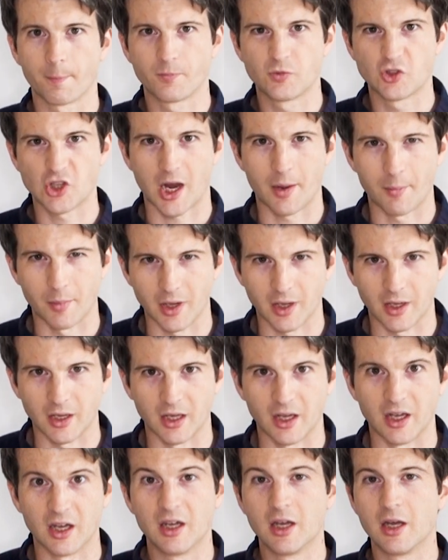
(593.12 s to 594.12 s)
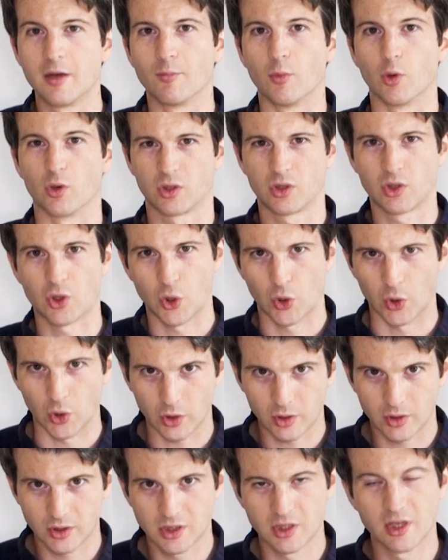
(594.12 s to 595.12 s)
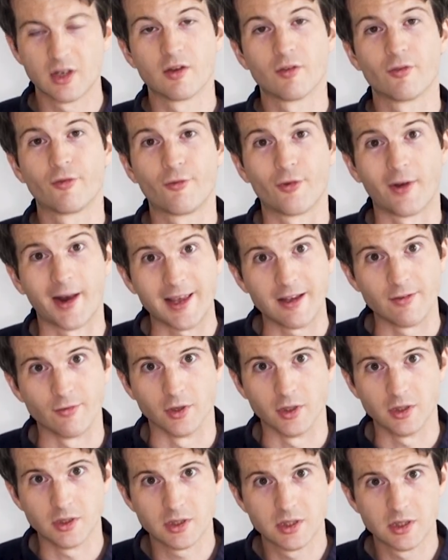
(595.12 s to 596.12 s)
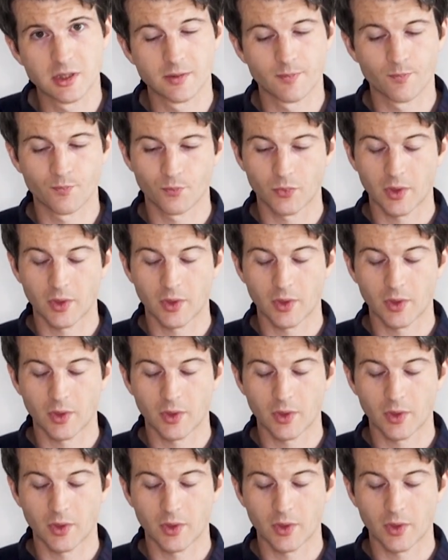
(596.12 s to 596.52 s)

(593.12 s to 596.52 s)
jammier, more cooked flavours,